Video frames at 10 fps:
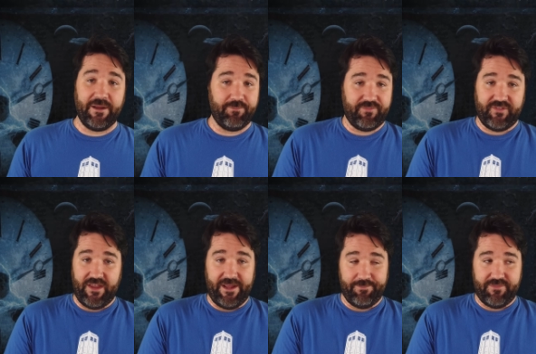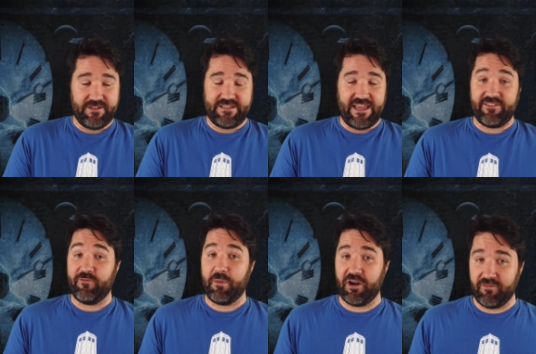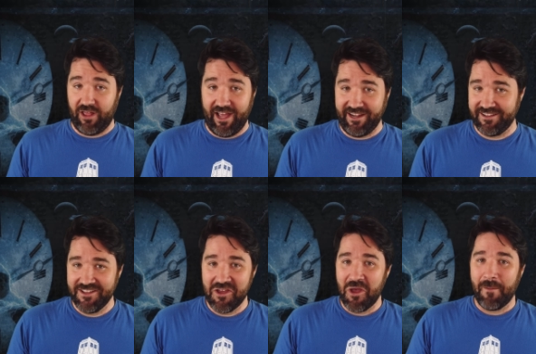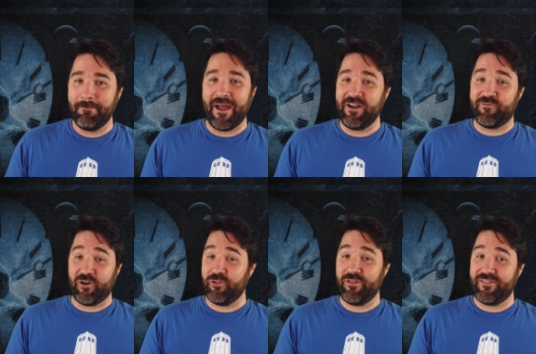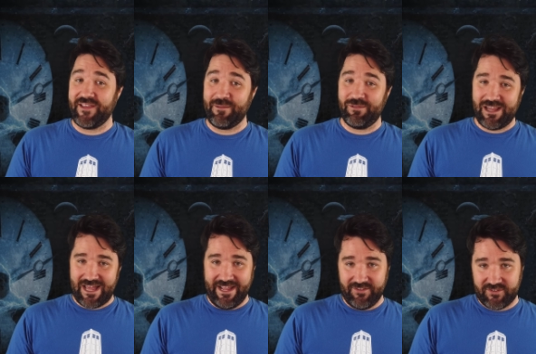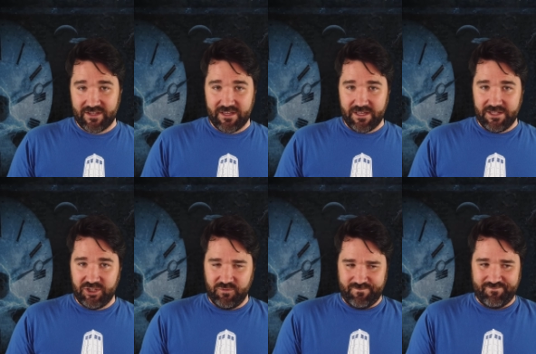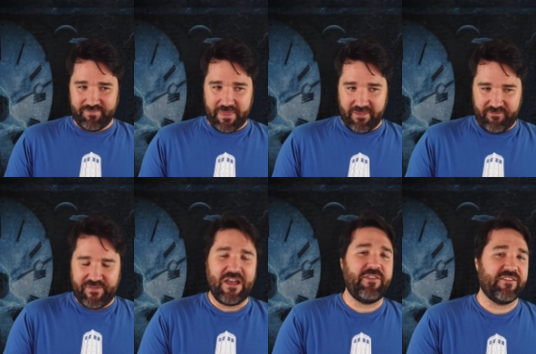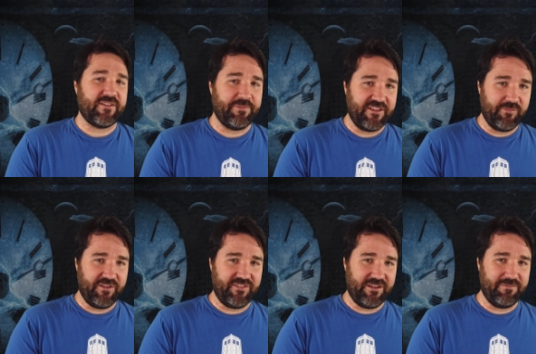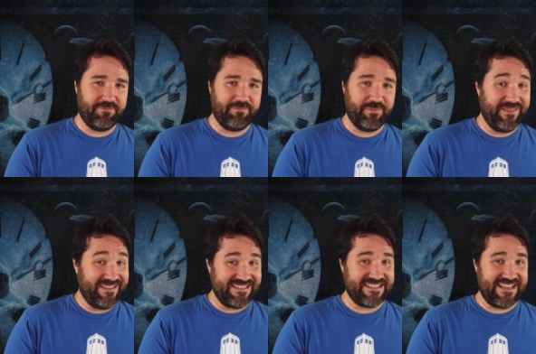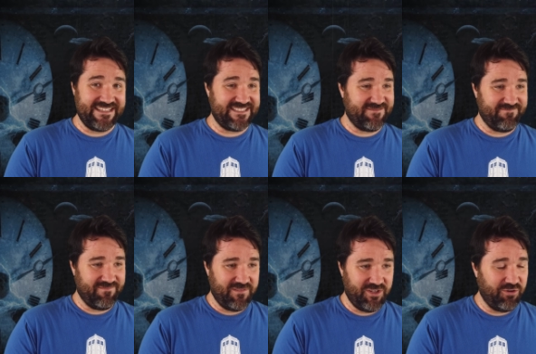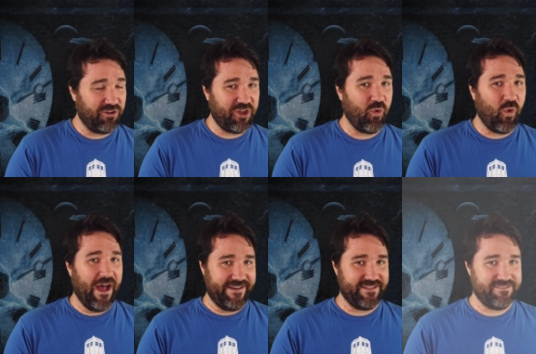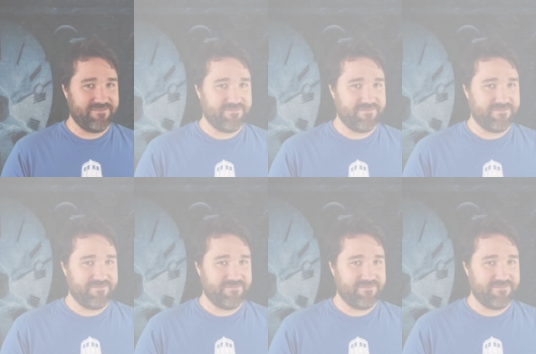by, say, the death of a butterfly, might follow the same lines. You feel that something's missing, but in this case, you don't know what.